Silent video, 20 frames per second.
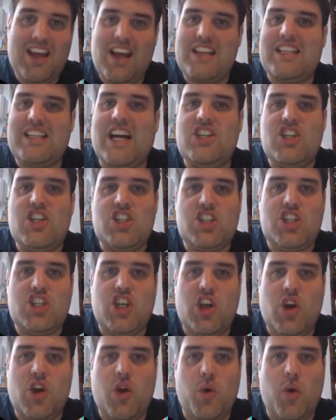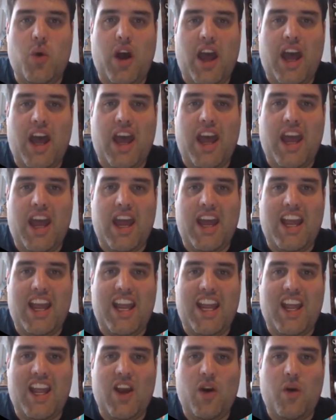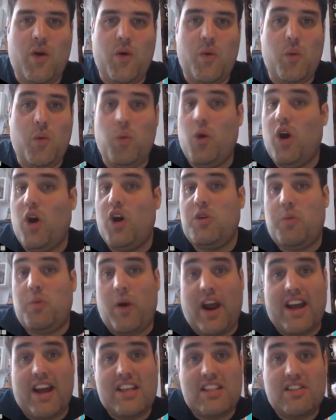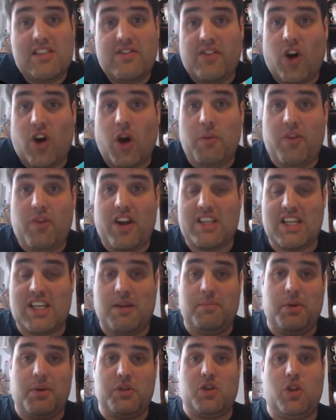attach it to a WordPress form, for example.